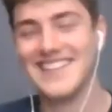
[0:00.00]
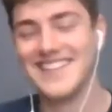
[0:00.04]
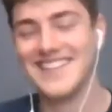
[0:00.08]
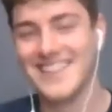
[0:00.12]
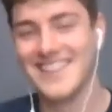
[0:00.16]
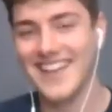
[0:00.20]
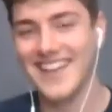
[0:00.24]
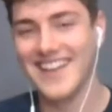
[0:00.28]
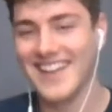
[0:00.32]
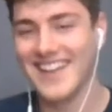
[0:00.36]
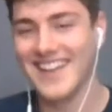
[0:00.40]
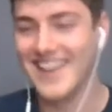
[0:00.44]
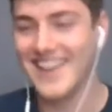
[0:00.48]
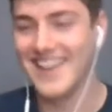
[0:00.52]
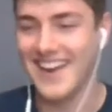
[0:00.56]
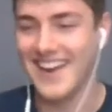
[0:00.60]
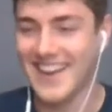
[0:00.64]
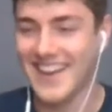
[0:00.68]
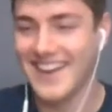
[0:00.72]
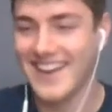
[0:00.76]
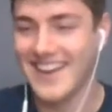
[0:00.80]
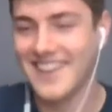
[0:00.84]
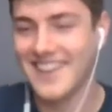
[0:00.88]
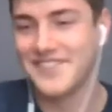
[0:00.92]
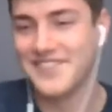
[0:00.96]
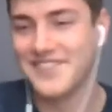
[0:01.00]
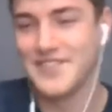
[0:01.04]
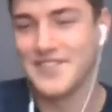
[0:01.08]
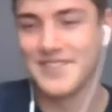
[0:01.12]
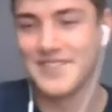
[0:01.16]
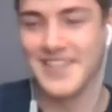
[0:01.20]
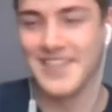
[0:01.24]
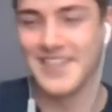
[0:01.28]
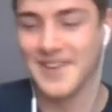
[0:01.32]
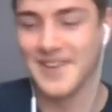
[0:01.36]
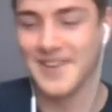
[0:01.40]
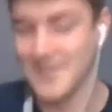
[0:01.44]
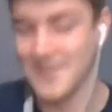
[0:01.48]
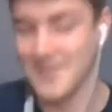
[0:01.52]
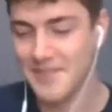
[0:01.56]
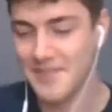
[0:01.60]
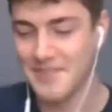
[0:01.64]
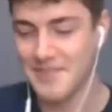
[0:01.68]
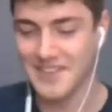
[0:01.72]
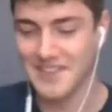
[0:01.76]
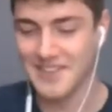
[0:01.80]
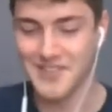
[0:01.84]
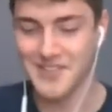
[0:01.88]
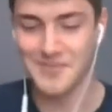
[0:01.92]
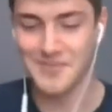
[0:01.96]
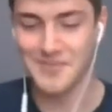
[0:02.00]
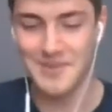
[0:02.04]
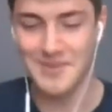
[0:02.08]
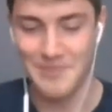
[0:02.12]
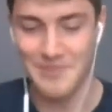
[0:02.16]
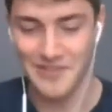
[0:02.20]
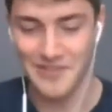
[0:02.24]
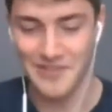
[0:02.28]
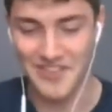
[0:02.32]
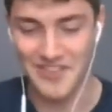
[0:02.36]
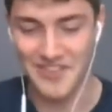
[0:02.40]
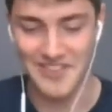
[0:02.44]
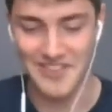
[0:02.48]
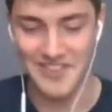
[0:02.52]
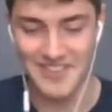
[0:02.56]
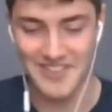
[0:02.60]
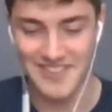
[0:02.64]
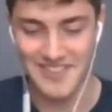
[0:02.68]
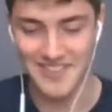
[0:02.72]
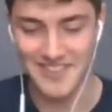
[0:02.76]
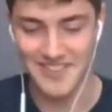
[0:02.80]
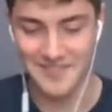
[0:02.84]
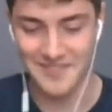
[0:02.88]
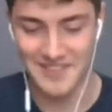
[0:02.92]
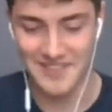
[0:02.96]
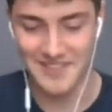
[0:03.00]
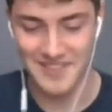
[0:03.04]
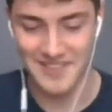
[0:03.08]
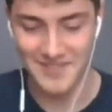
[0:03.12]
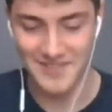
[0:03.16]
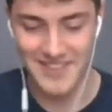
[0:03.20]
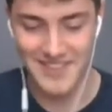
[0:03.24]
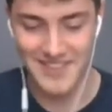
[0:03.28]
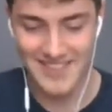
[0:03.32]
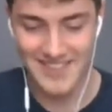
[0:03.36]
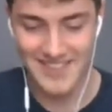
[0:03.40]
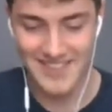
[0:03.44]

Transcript: I get I get it if it was like the picture of me pole vaulting or something, but